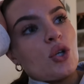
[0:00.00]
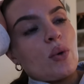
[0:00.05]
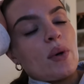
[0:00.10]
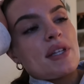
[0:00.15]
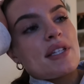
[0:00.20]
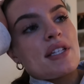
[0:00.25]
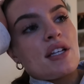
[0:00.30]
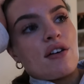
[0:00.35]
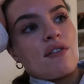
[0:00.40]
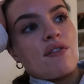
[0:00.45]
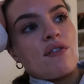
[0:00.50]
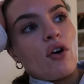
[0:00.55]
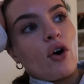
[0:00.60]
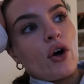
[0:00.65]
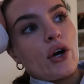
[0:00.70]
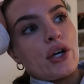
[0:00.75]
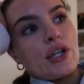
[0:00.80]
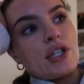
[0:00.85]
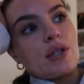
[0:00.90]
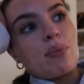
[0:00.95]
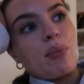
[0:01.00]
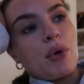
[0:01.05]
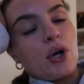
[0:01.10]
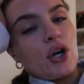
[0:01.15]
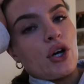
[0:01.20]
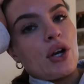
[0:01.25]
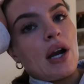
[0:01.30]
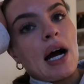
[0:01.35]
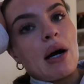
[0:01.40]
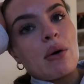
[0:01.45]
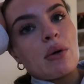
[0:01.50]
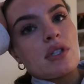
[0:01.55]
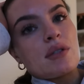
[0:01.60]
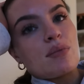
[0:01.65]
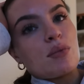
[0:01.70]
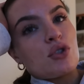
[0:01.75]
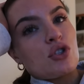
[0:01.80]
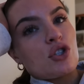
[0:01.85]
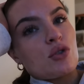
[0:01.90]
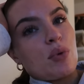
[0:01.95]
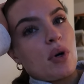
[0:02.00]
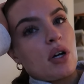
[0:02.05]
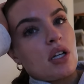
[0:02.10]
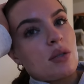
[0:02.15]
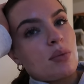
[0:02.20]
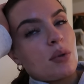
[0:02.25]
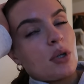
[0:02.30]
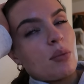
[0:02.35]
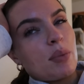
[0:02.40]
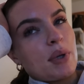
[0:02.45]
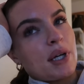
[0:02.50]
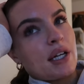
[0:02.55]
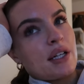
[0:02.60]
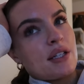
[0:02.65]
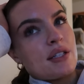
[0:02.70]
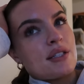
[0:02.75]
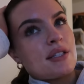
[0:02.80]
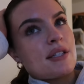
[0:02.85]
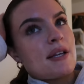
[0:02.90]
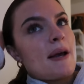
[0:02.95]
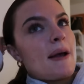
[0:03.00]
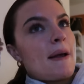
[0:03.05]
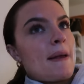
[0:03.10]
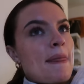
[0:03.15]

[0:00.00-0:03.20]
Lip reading: want to avoid burnout as much as possible, because